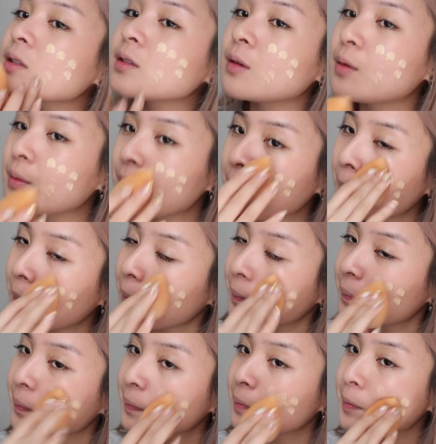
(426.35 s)
So
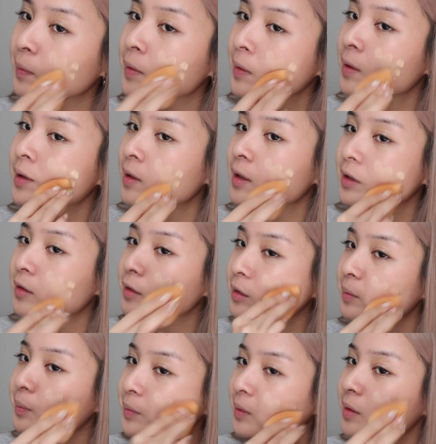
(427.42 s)

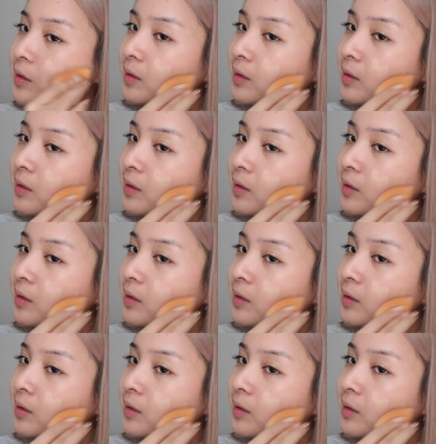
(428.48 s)
yep,